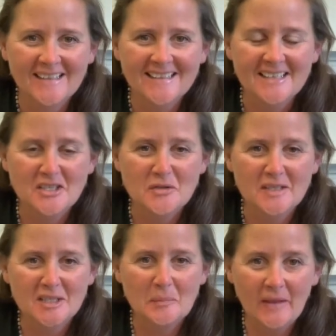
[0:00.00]
that you
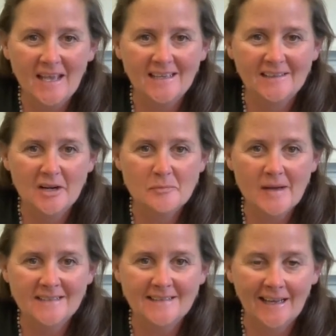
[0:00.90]
get to play in on
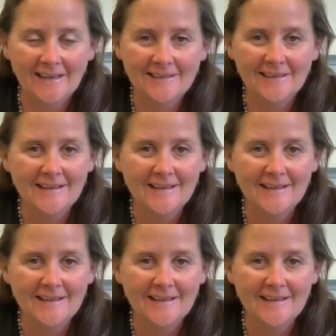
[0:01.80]
Monday.